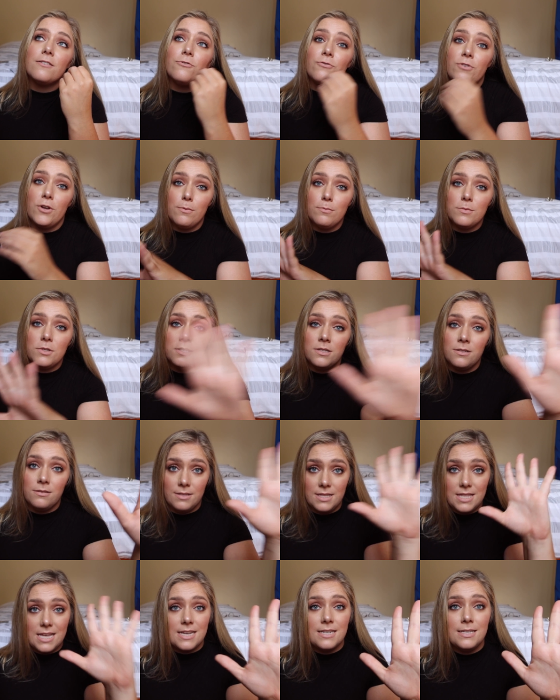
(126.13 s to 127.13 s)
filmed
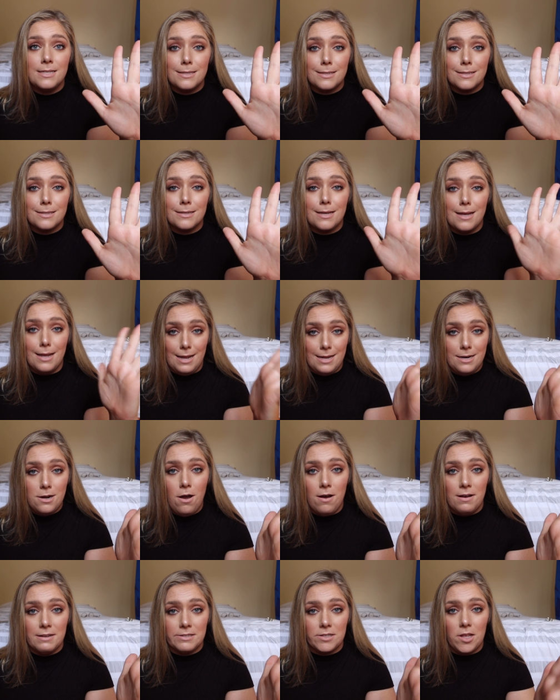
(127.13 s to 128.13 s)
this in
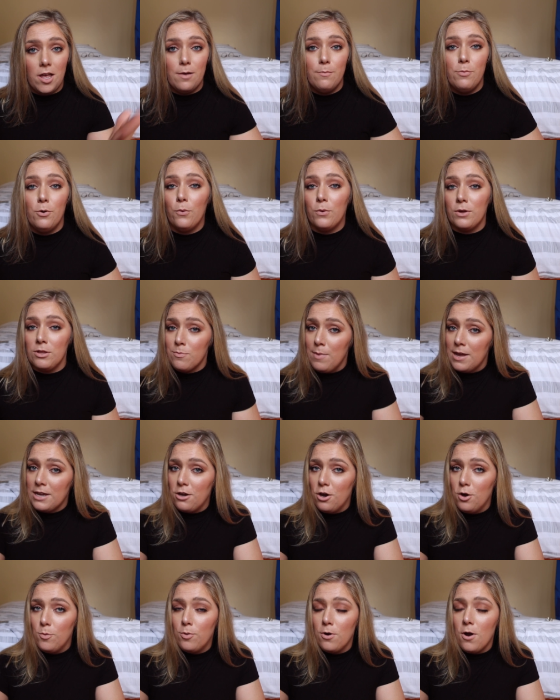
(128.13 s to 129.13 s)
Oslab with my
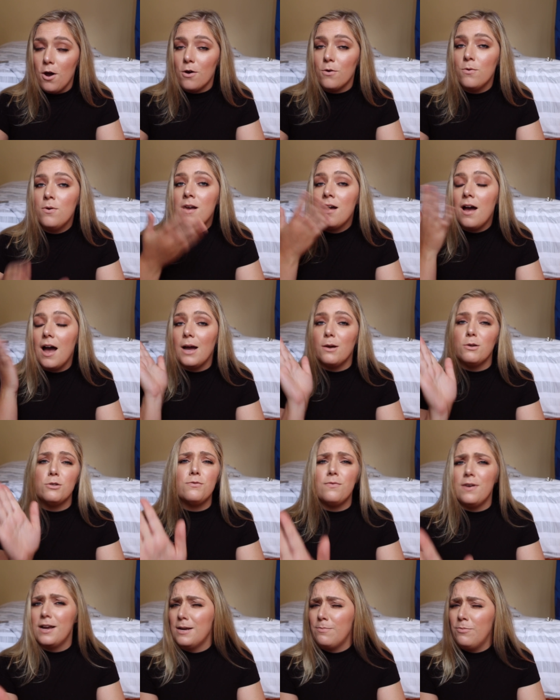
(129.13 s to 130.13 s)
GoPro. I was
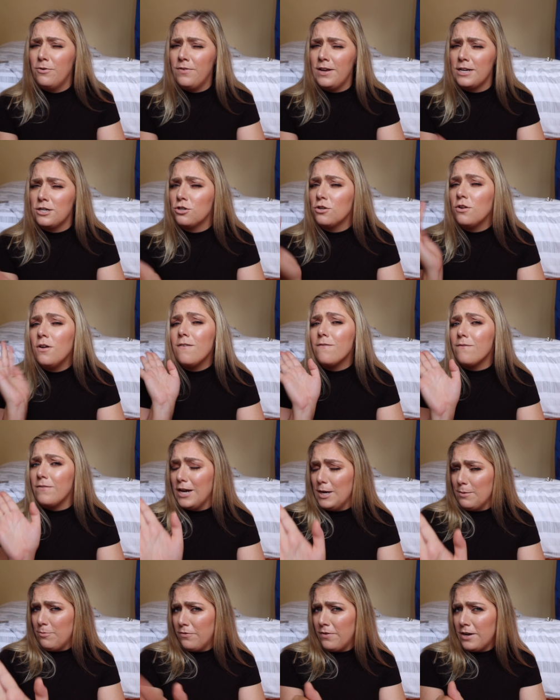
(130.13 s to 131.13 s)
very professional
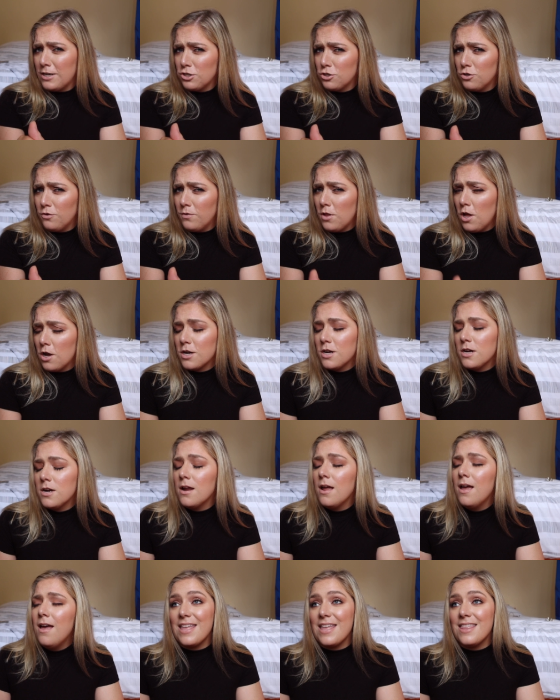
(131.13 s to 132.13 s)
vlogger.
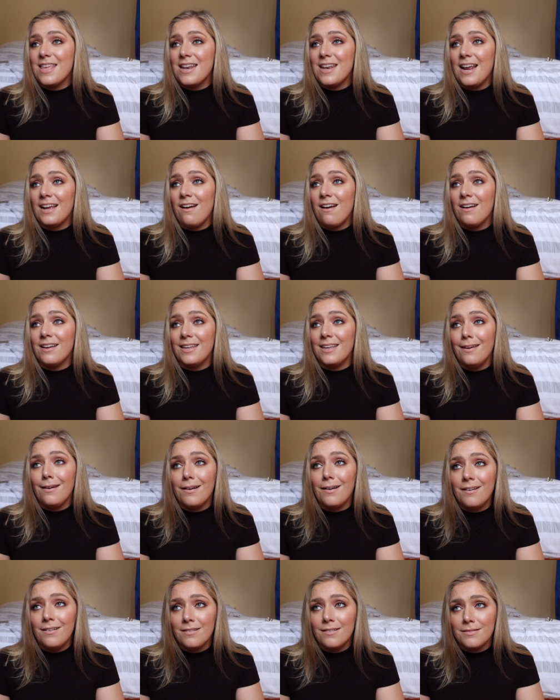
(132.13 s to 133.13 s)
And then I got
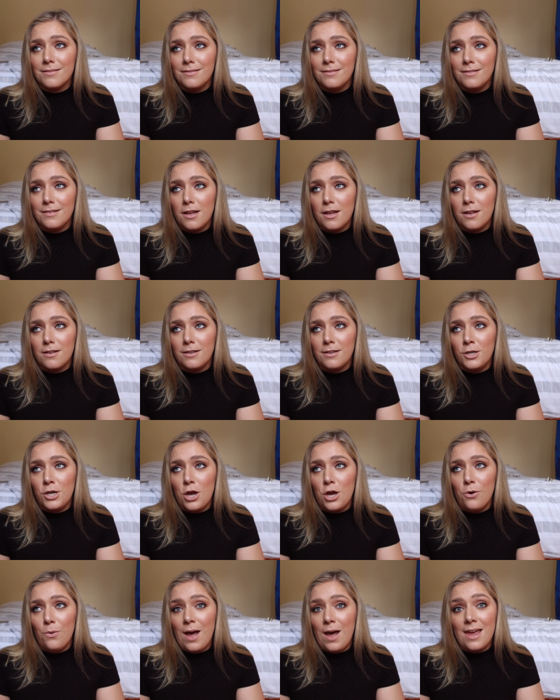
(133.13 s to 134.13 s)
here, you
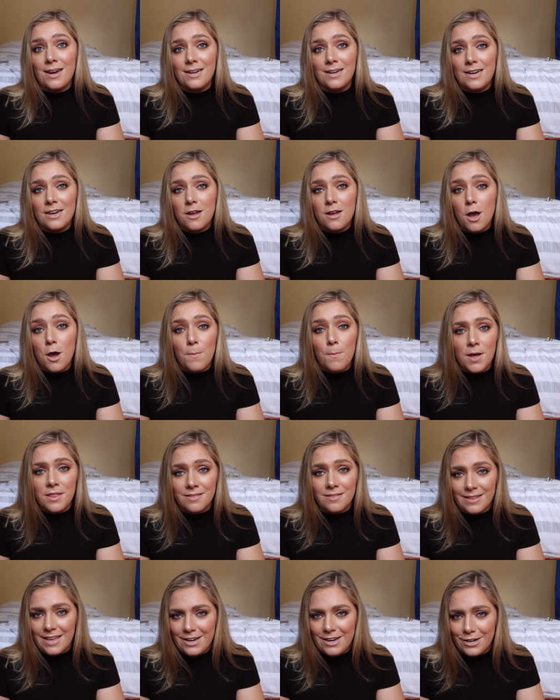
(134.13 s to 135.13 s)
know, edited a
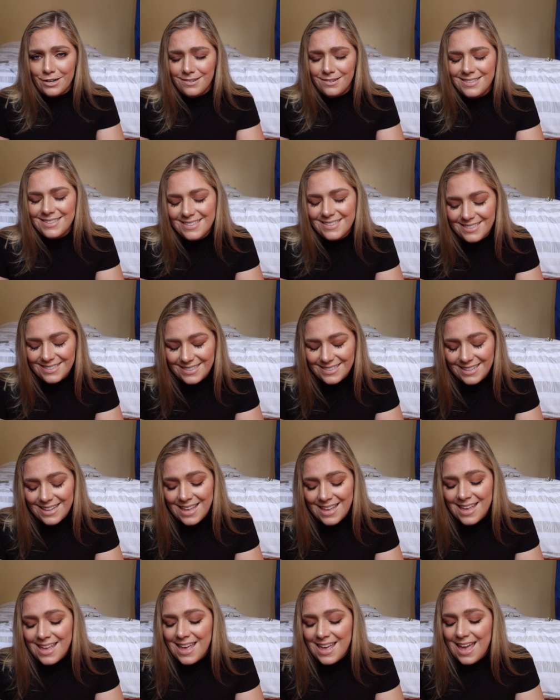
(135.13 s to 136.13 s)
month later,
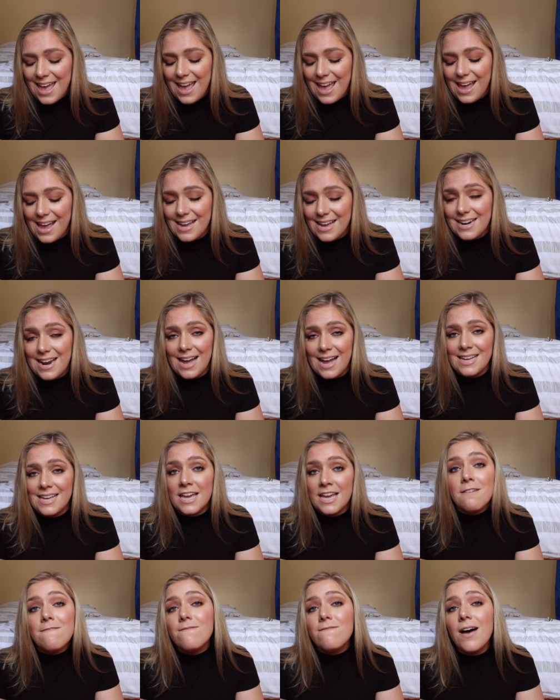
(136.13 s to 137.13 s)
and I
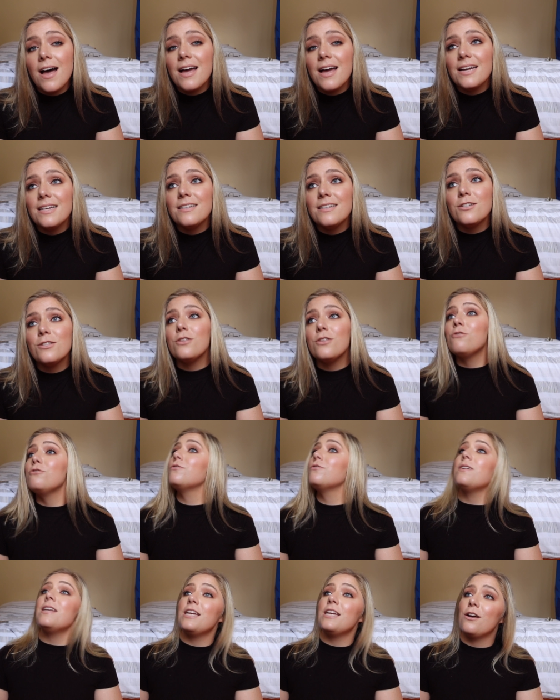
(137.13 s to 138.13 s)
can't find
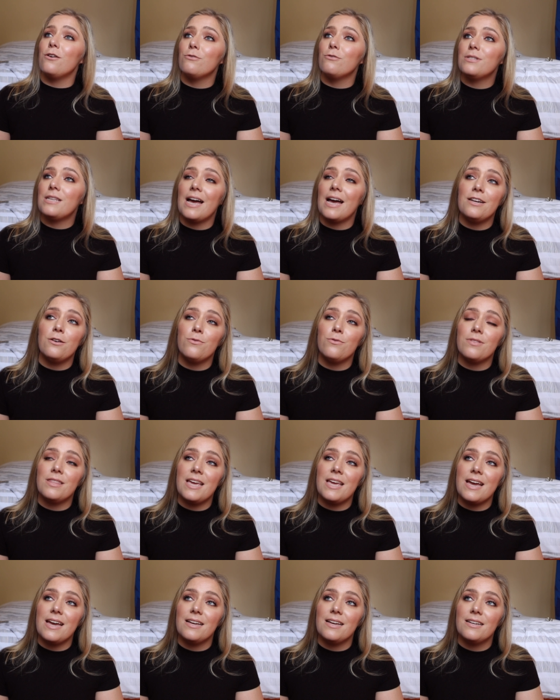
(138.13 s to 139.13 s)
those videos. I don't
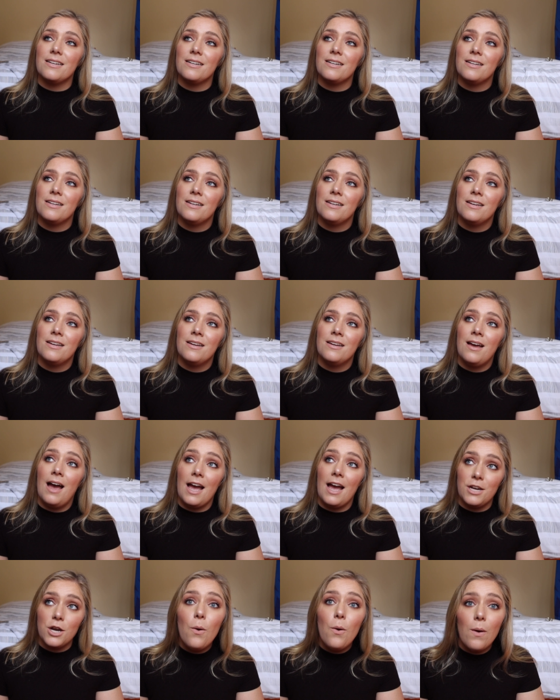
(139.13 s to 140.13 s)
think,
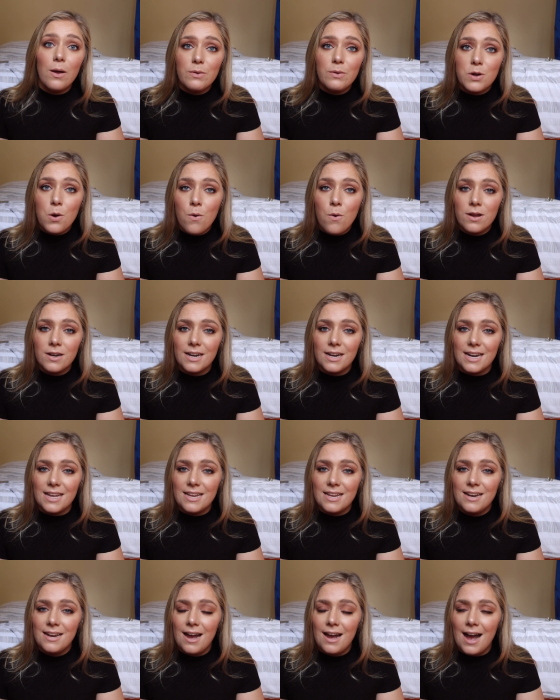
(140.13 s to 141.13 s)
I know I recorded
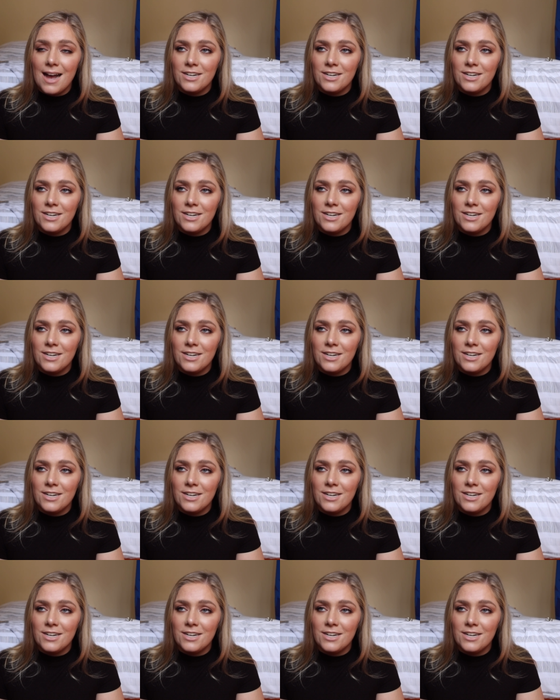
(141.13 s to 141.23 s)
it,